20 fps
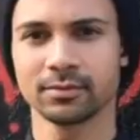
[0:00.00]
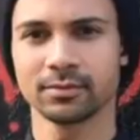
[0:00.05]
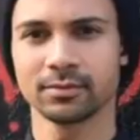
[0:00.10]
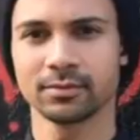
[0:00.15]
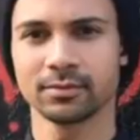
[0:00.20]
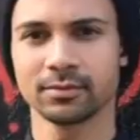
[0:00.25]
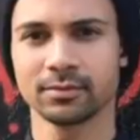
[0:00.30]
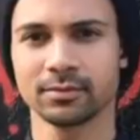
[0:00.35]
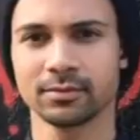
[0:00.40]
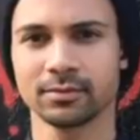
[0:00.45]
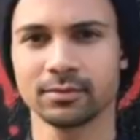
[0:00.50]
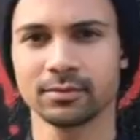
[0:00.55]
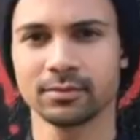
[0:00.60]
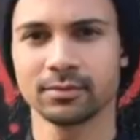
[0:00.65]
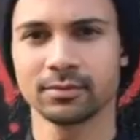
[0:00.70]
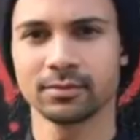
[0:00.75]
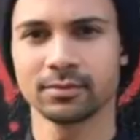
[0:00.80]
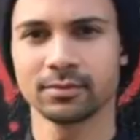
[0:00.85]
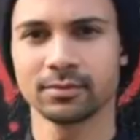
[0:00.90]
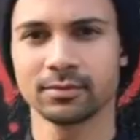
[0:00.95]

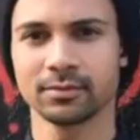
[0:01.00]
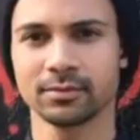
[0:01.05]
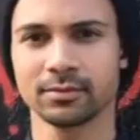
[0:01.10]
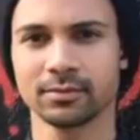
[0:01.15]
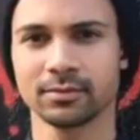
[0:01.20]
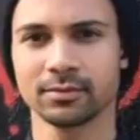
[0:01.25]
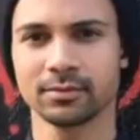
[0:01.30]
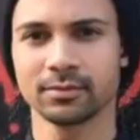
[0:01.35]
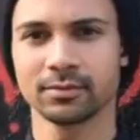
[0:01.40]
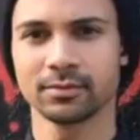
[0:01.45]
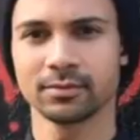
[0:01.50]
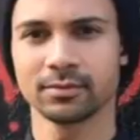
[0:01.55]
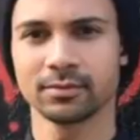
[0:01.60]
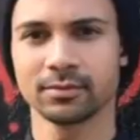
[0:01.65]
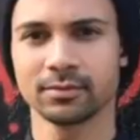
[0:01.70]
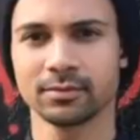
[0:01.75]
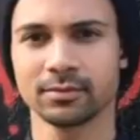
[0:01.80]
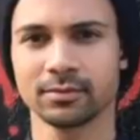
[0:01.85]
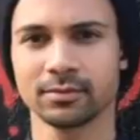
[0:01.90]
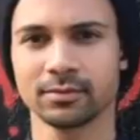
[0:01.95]

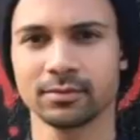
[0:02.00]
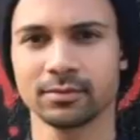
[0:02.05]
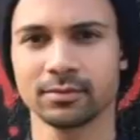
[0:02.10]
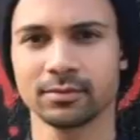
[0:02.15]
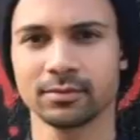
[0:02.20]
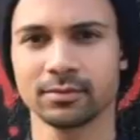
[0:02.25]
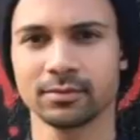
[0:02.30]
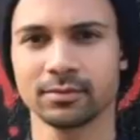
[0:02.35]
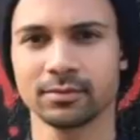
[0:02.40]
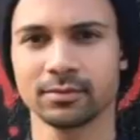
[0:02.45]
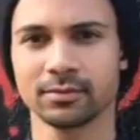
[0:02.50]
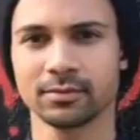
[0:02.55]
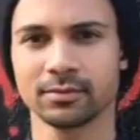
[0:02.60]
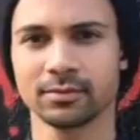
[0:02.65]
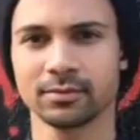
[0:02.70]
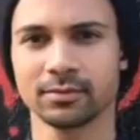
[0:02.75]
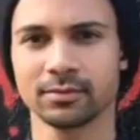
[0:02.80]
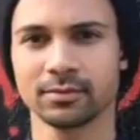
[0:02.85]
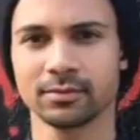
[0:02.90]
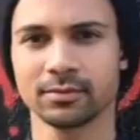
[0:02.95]

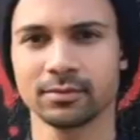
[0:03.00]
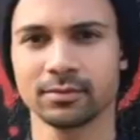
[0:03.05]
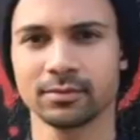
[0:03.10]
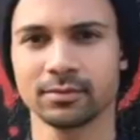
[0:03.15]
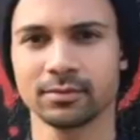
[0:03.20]
No words are spoken by the person on screen.